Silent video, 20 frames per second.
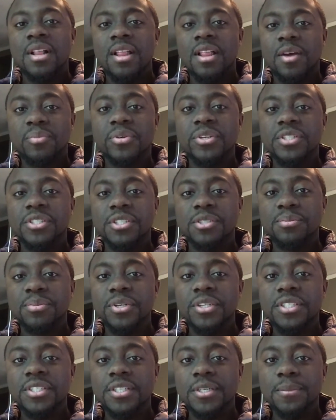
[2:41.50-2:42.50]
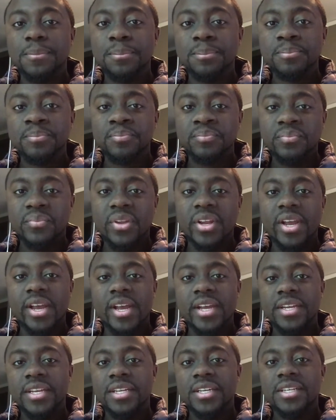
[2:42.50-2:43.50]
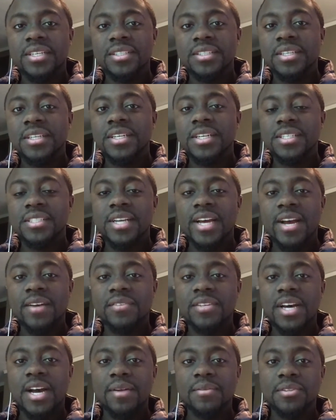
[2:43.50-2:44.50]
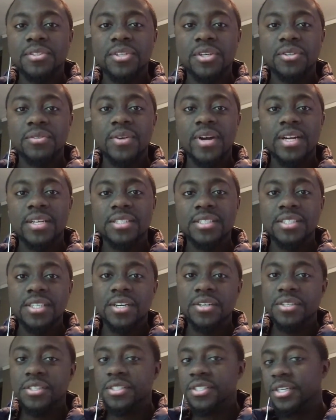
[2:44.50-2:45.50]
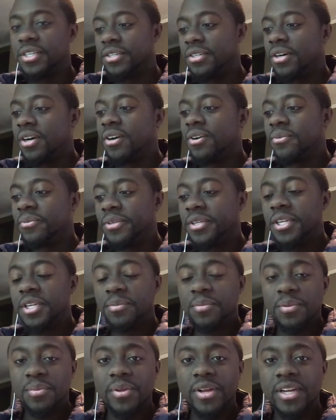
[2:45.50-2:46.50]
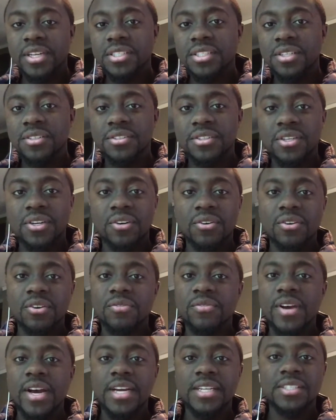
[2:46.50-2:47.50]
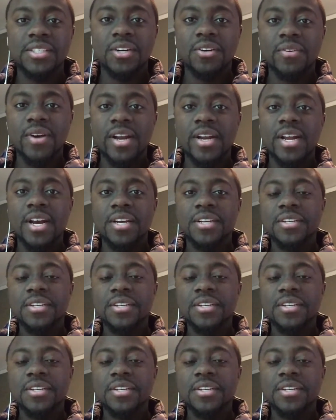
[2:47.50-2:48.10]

a preacher's preaching, and he doesn't have time to turn around and tell you, oh, we need to be playing a slow song or a fast song right now.